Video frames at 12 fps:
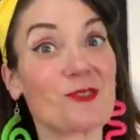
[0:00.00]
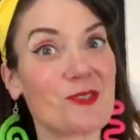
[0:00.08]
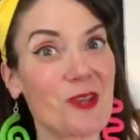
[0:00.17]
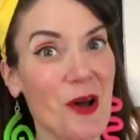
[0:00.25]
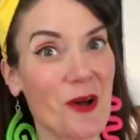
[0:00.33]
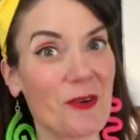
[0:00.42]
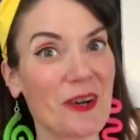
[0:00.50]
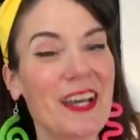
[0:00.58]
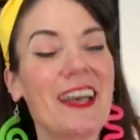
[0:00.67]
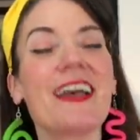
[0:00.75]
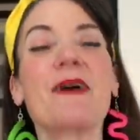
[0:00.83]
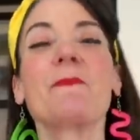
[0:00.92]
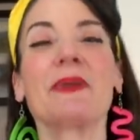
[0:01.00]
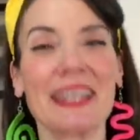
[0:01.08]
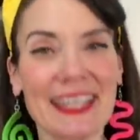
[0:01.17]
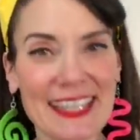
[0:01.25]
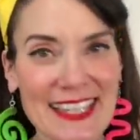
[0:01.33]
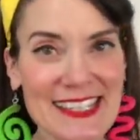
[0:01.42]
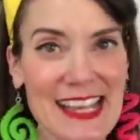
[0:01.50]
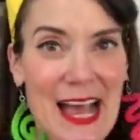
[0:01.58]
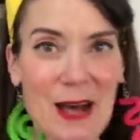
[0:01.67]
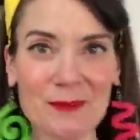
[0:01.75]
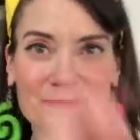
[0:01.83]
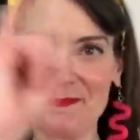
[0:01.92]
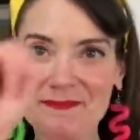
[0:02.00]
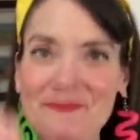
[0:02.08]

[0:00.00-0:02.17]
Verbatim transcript: So, pinkies out.